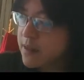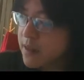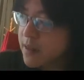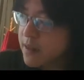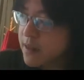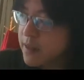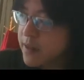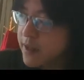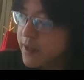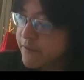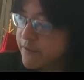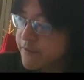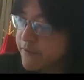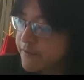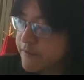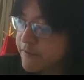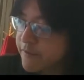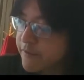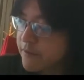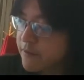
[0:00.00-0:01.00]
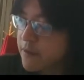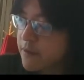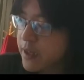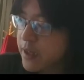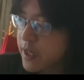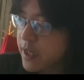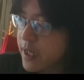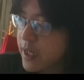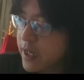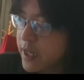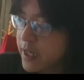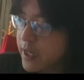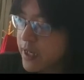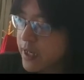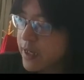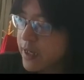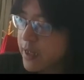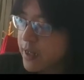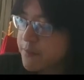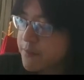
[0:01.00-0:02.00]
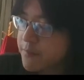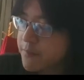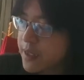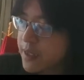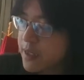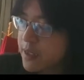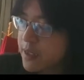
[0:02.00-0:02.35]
if A and B,